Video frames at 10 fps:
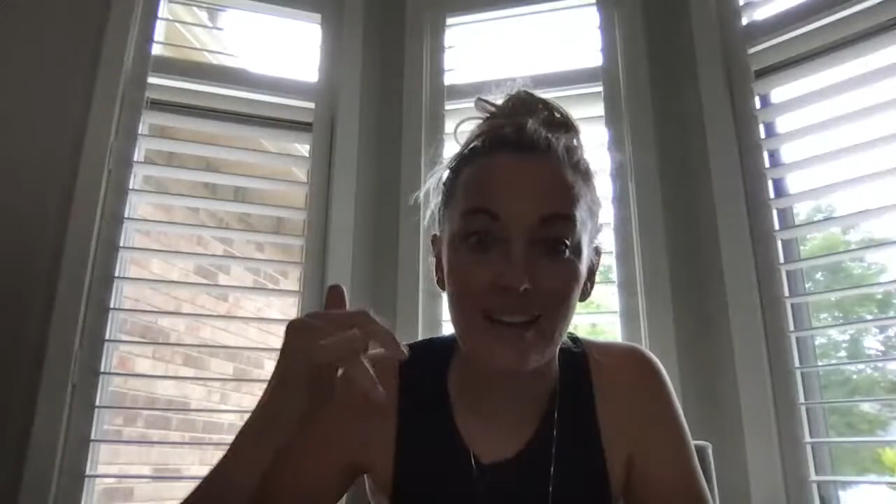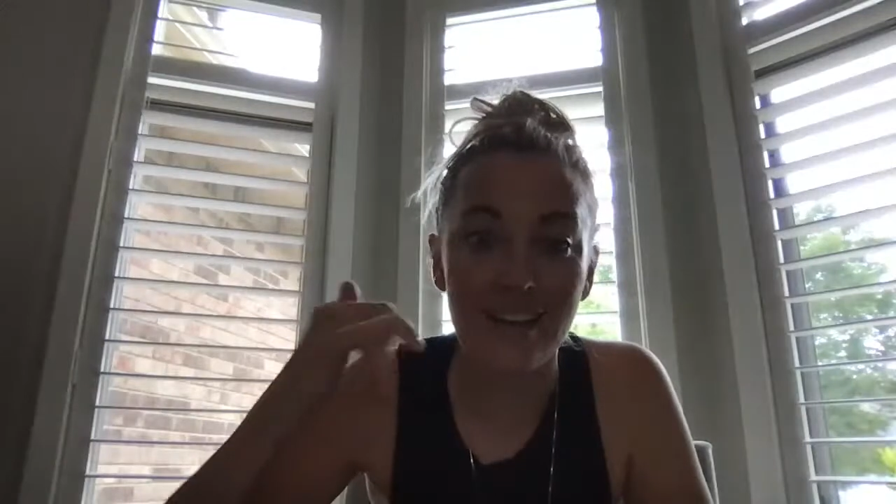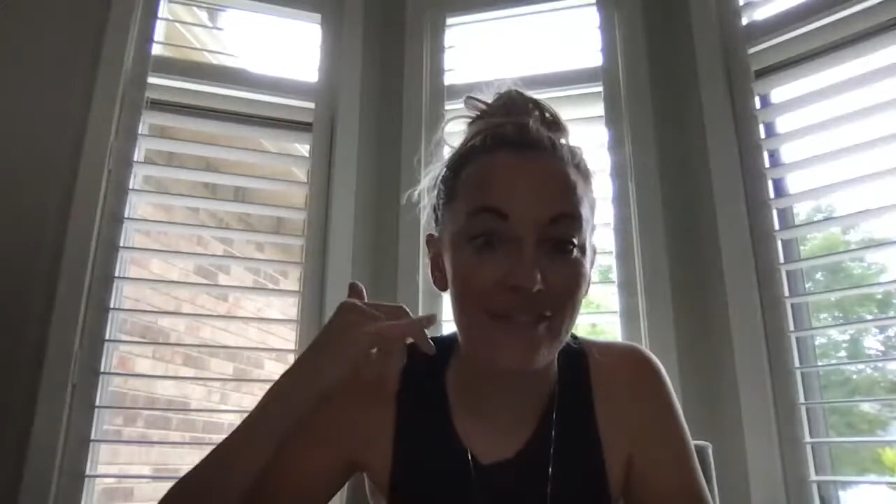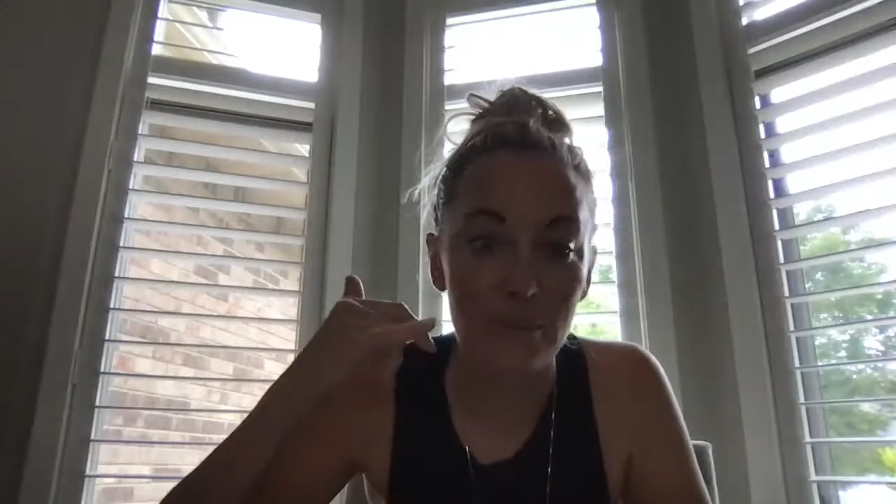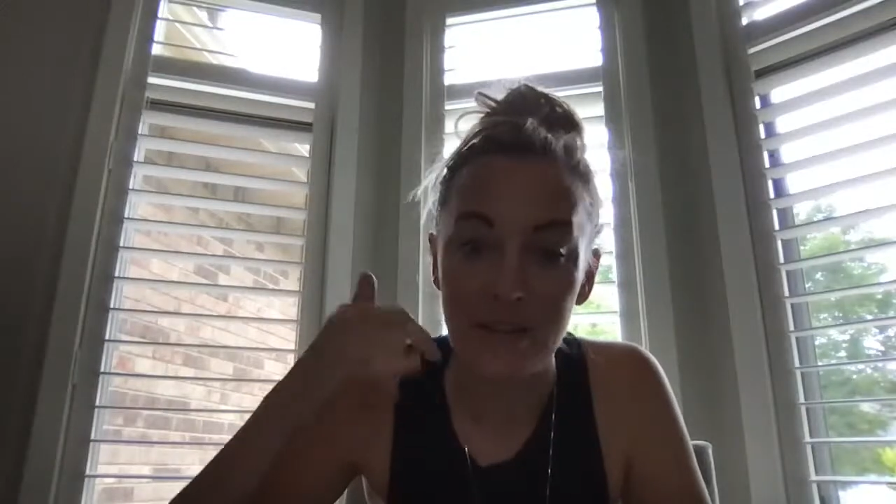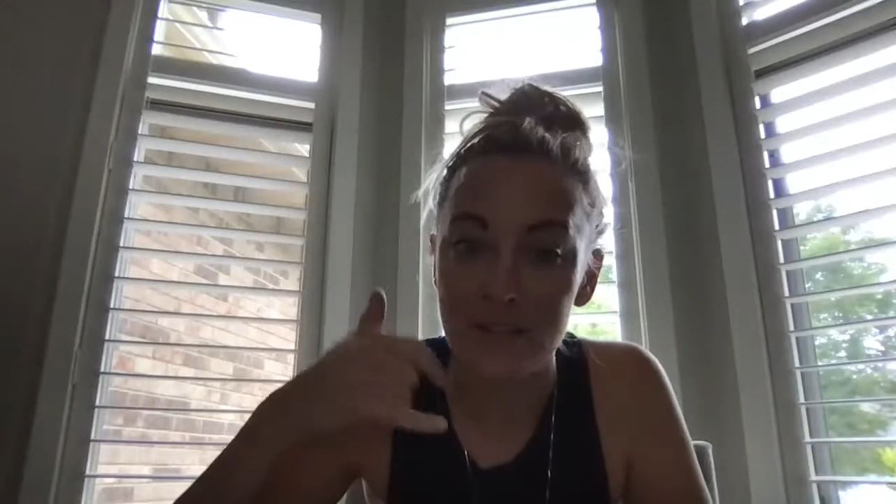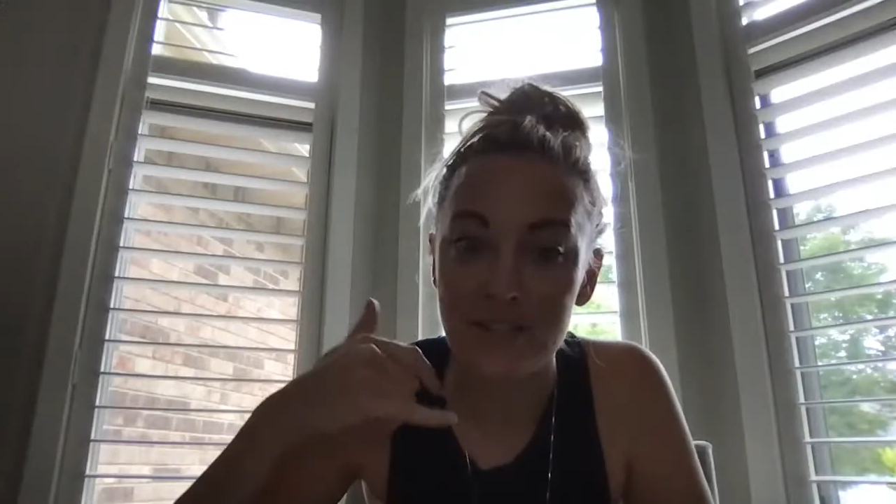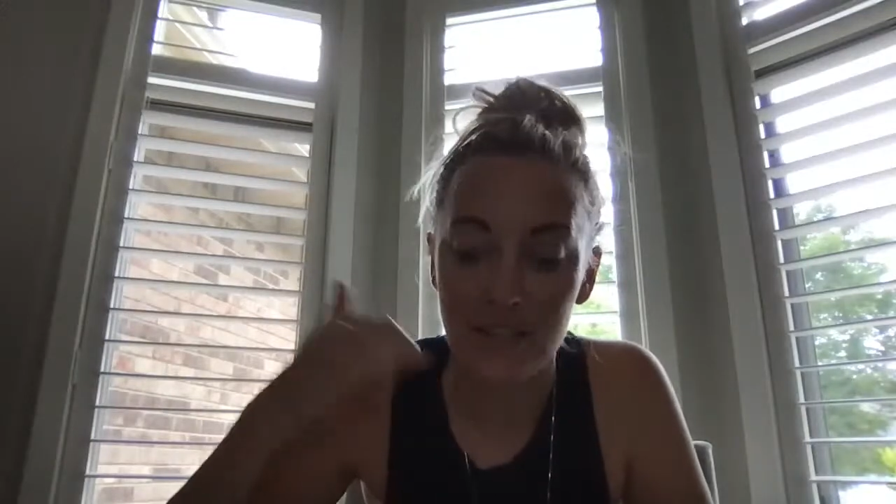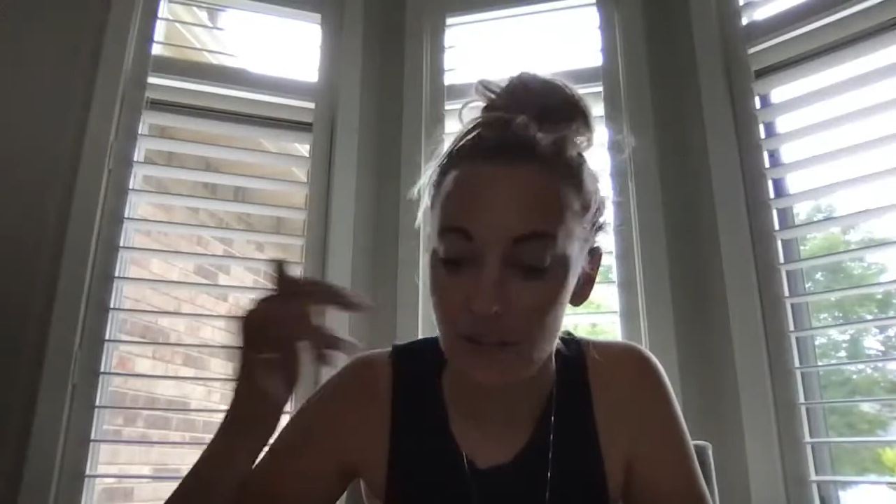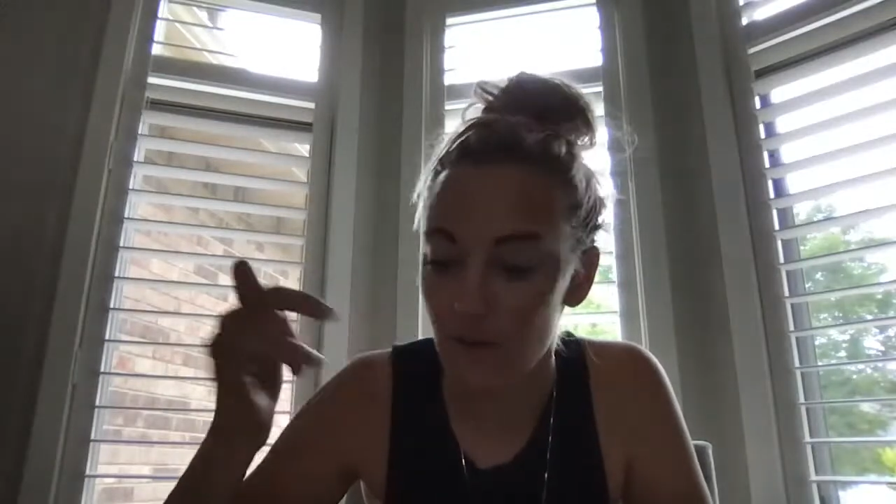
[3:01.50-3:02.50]
if your patient's
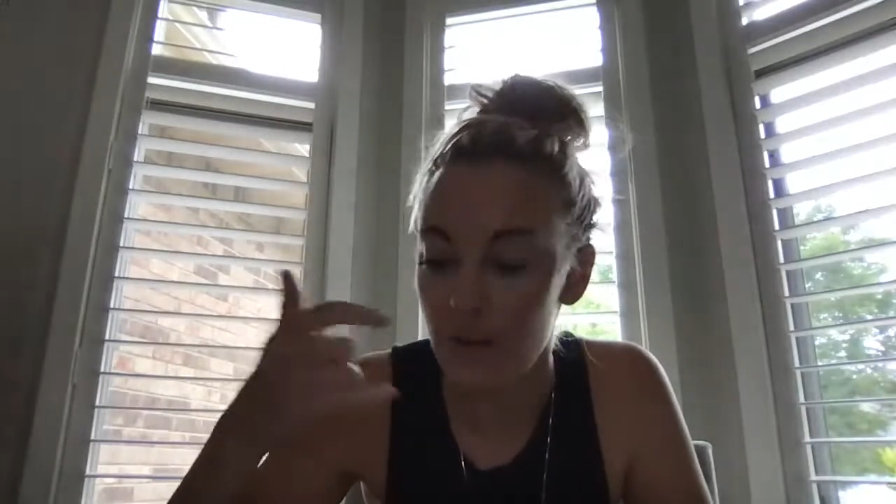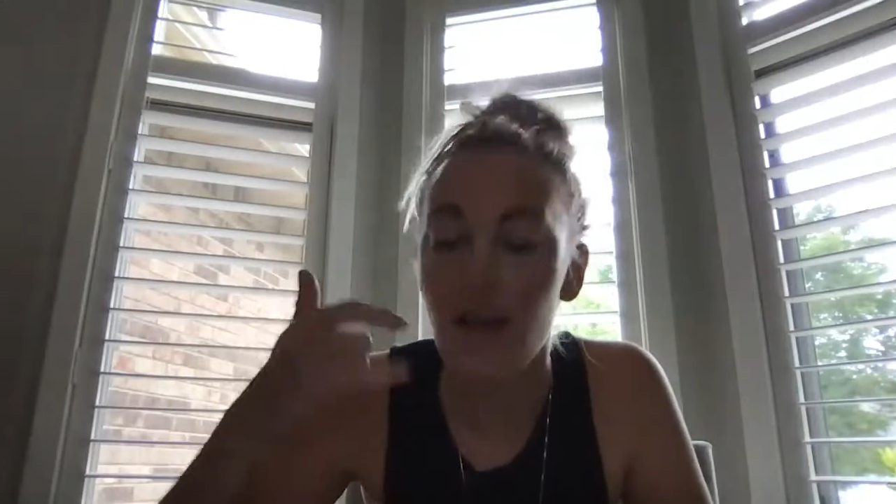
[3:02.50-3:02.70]
like, oh yeah,